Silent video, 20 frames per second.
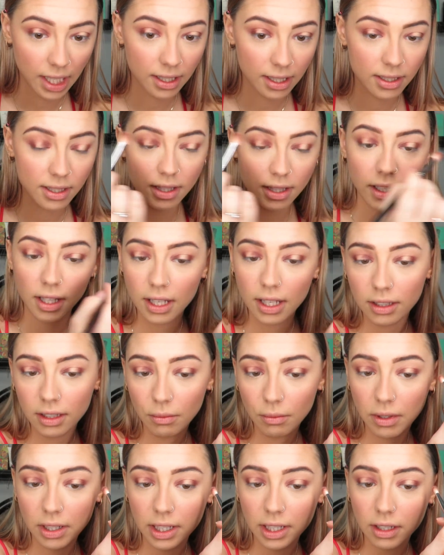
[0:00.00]
And
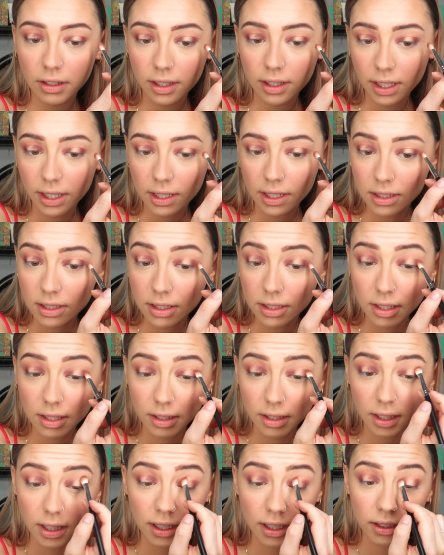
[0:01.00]
slightly wing it out, I guess.
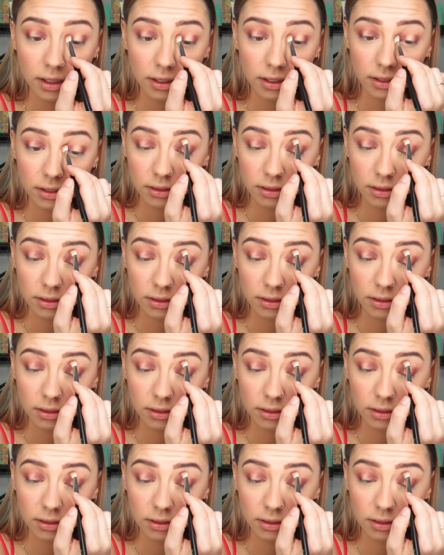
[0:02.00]
Yeah.